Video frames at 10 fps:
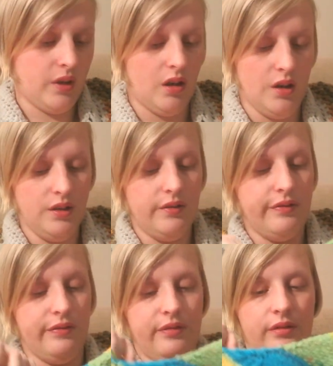kind
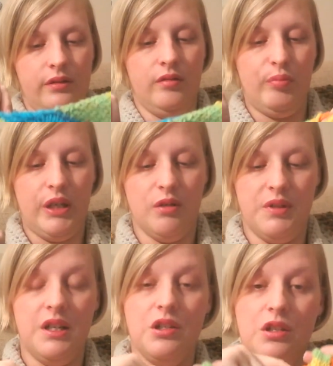of pick up
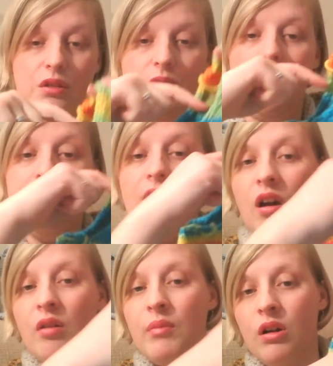stitches around the
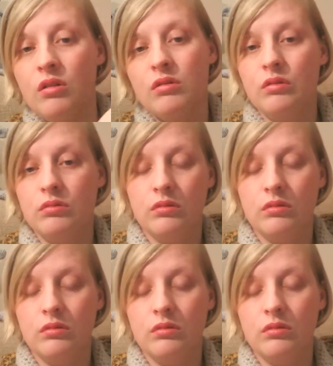armhole